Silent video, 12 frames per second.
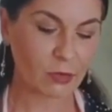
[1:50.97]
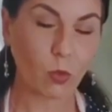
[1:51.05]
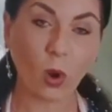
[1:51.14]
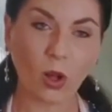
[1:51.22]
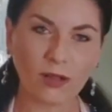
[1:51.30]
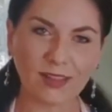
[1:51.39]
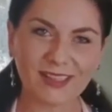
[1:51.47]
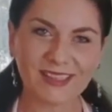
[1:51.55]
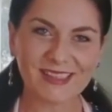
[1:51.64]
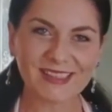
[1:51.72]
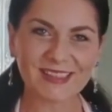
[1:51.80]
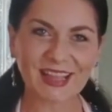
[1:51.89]

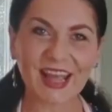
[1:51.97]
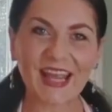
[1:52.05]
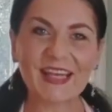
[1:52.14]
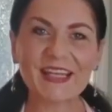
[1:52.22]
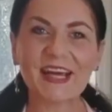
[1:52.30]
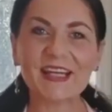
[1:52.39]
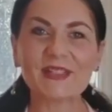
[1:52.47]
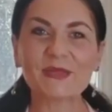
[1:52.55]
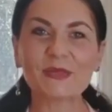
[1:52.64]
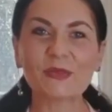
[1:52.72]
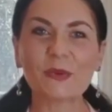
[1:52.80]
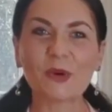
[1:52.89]
walnuts. Any nuts will